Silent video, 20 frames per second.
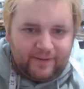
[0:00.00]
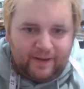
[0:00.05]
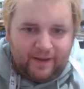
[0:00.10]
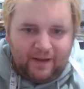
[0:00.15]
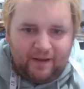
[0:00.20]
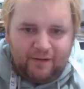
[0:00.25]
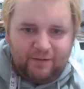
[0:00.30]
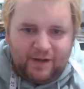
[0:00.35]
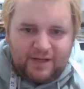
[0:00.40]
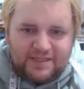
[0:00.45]

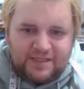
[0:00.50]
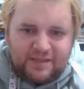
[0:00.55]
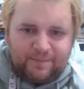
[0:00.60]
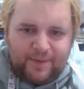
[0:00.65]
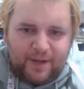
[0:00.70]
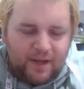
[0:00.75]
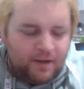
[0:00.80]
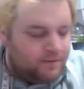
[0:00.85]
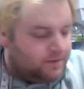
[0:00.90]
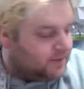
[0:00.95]
Oh, I
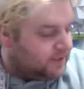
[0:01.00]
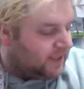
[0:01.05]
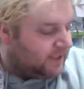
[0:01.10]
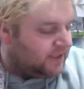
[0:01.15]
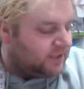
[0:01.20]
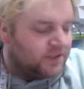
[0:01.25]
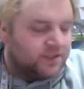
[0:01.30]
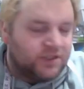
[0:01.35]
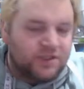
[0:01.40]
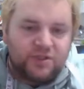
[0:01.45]
suppose I
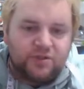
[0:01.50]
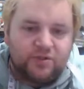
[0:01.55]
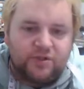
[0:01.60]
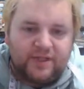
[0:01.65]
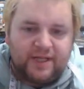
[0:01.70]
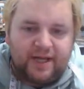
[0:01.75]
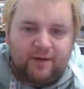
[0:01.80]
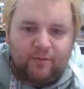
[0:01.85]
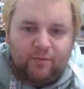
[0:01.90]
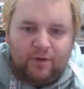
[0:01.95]
could do
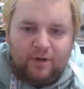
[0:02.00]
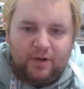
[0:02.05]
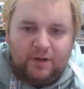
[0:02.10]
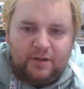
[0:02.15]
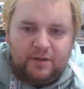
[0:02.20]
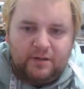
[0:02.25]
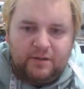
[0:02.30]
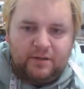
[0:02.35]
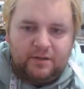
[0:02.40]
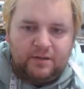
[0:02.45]
that
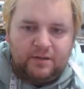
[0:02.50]
one.